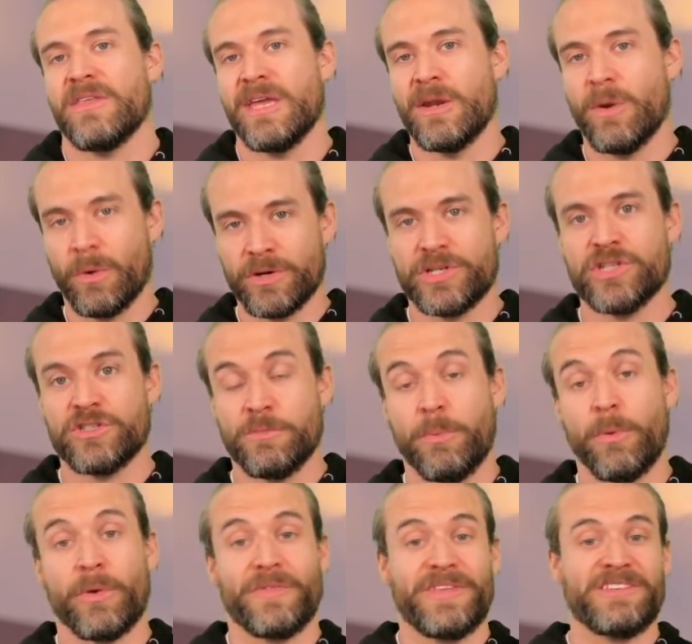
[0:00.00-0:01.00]
in order to
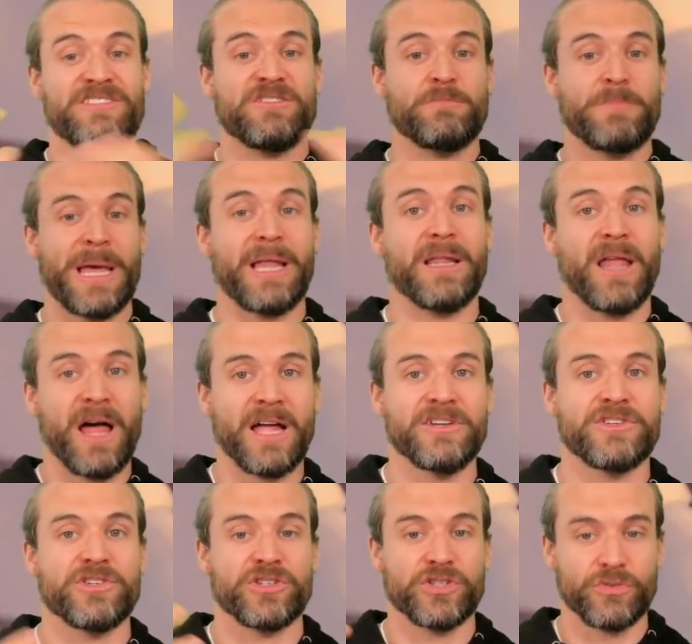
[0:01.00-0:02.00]
support this spell
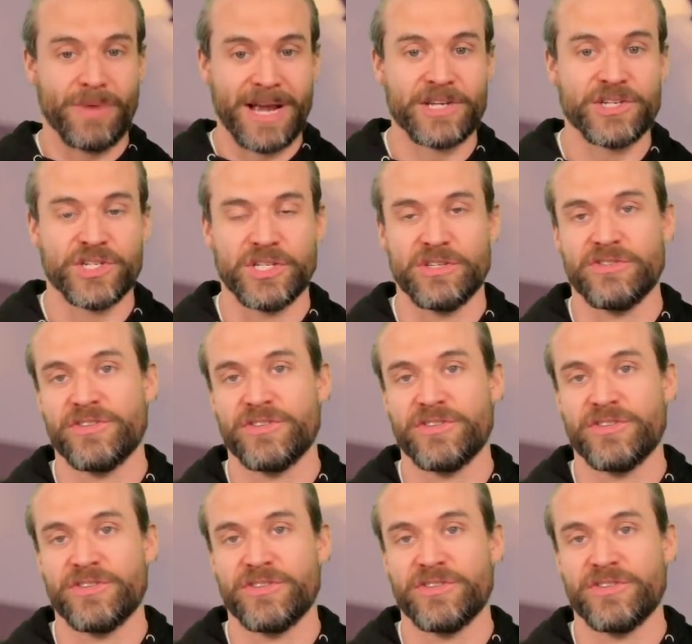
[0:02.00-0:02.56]
hunter direction.